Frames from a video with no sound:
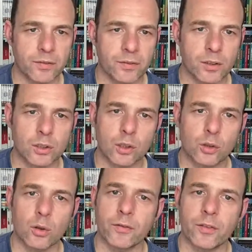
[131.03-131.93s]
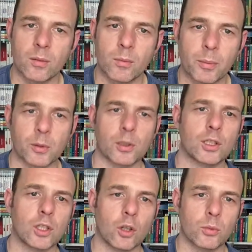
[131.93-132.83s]
first short film about a
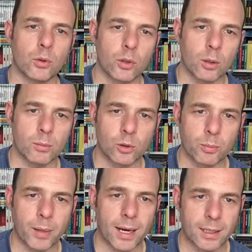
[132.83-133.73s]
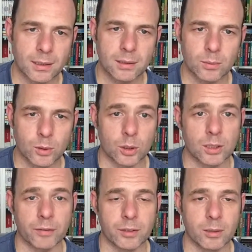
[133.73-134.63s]
sculptor who comes to Paris, which is
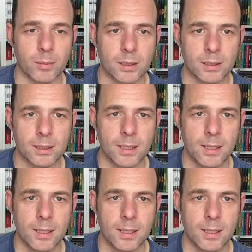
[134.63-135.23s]
17 minutes.